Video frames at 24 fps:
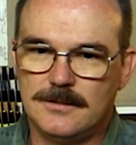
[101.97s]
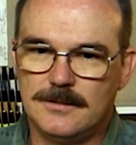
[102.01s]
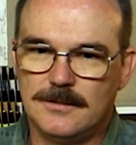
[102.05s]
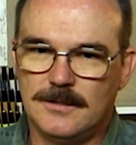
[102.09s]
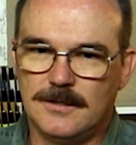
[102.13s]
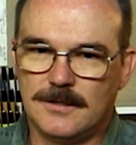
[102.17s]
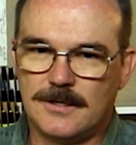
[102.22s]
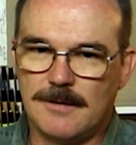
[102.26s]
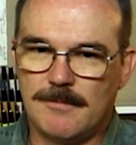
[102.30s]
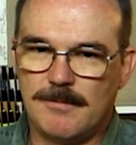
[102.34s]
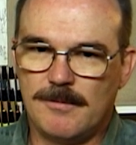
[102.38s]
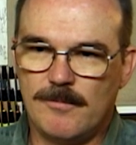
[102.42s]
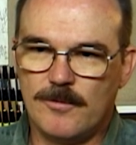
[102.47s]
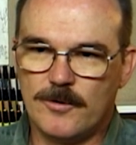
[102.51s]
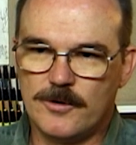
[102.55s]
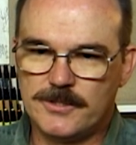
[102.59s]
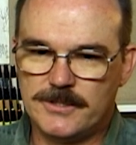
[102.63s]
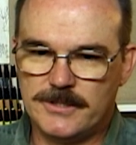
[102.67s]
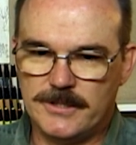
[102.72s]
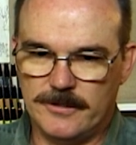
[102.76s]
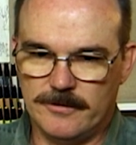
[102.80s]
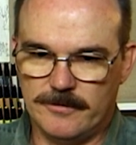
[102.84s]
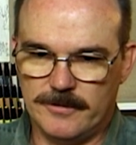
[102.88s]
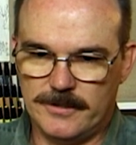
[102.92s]
a couple more
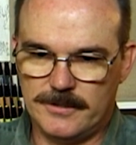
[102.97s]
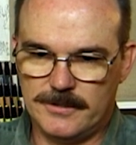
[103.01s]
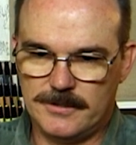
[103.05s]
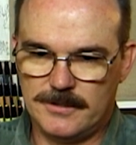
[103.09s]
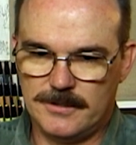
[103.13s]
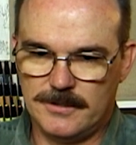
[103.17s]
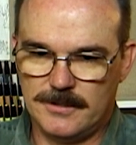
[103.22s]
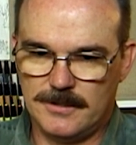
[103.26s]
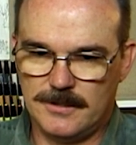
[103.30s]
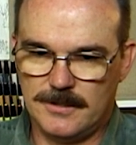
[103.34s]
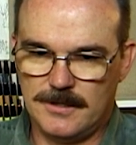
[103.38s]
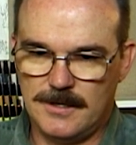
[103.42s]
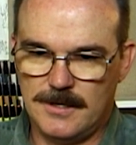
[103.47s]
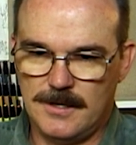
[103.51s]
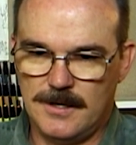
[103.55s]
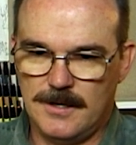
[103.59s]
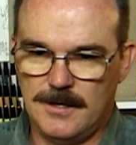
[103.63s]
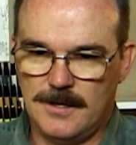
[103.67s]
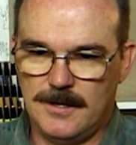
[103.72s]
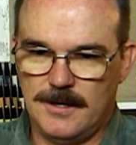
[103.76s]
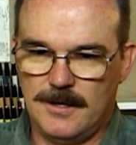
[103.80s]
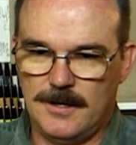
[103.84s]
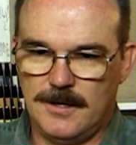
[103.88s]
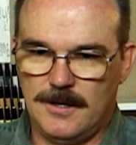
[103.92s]
series,
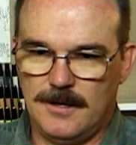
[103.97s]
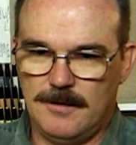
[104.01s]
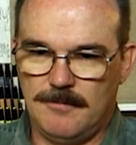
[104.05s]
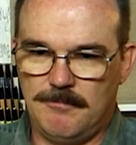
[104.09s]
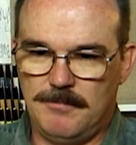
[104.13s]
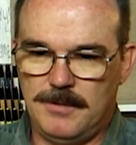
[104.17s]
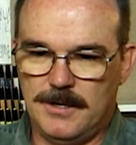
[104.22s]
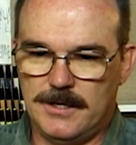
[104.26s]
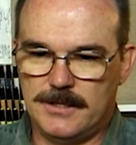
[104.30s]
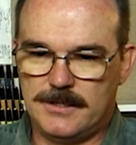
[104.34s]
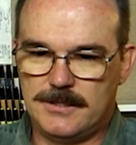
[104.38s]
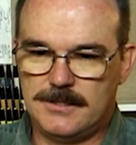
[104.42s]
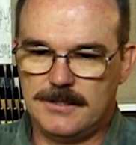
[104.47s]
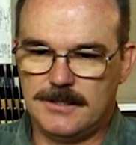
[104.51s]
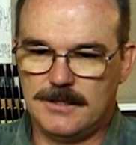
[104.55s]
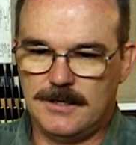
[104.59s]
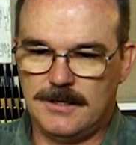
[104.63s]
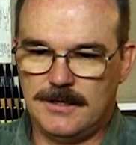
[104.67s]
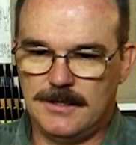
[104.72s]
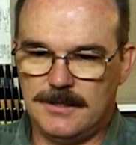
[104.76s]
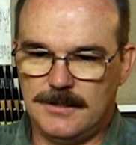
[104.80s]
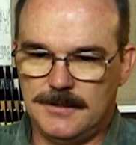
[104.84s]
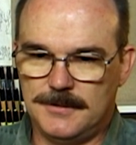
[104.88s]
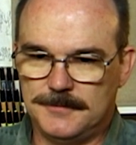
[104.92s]
but
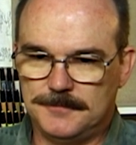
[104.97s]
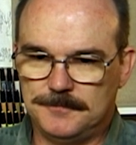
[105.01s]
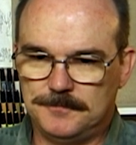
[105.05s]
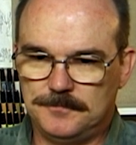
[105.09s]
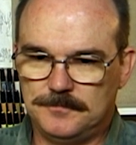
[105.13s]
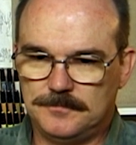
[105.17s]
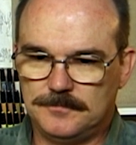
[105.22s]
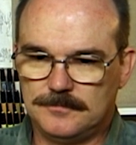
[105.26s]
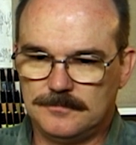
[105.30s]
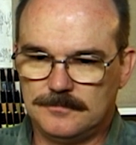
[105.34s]
um,